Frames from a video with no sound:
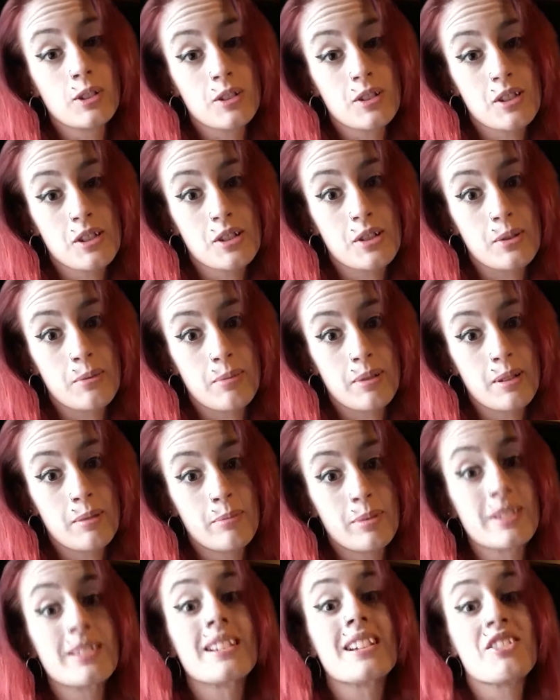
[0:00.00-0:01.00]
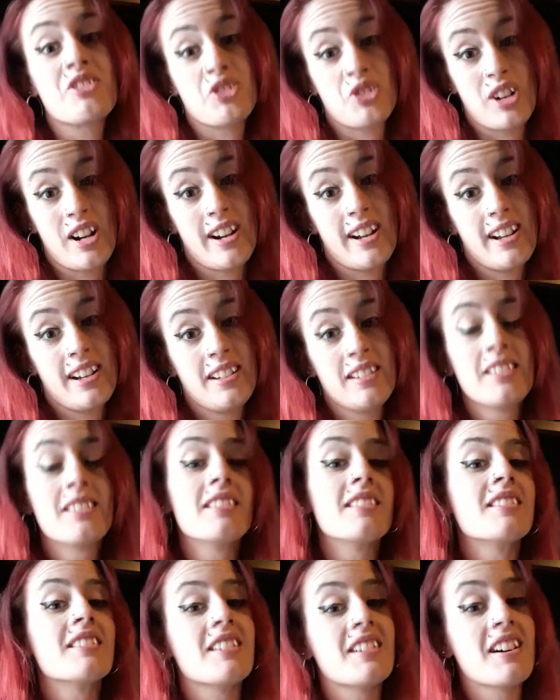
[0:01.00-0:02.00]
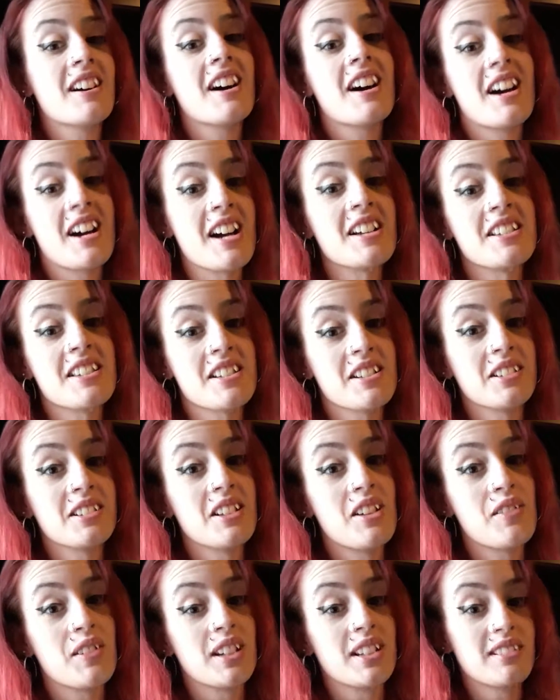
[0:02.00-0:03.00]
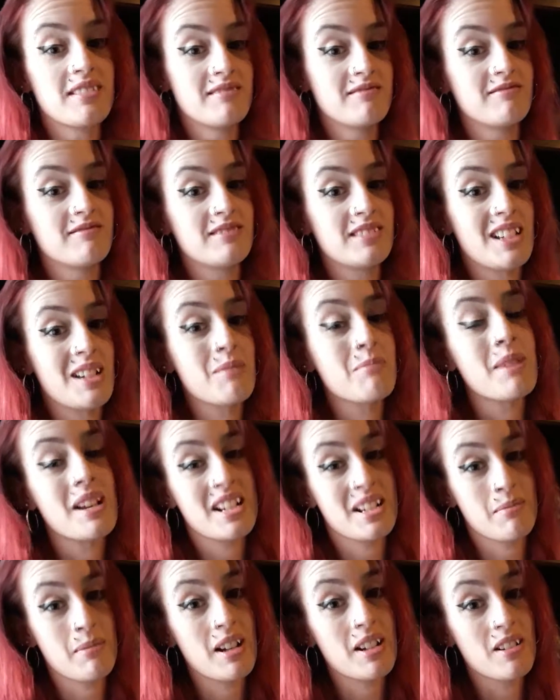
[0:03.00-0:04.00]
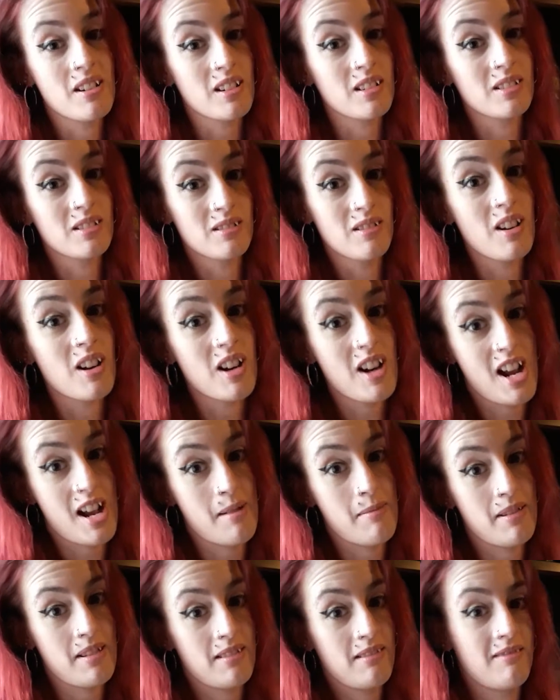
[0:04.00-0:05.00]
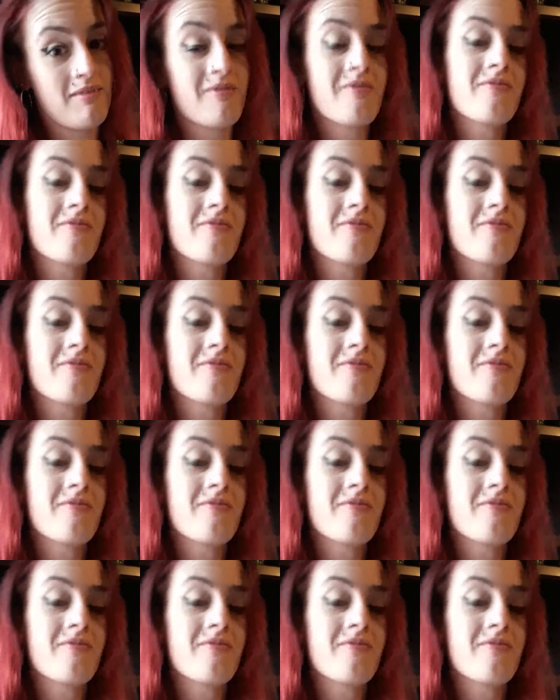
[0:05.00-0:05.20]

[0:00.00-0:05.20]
stupid, but they tried, I still love it. It makes my dark little heart happy.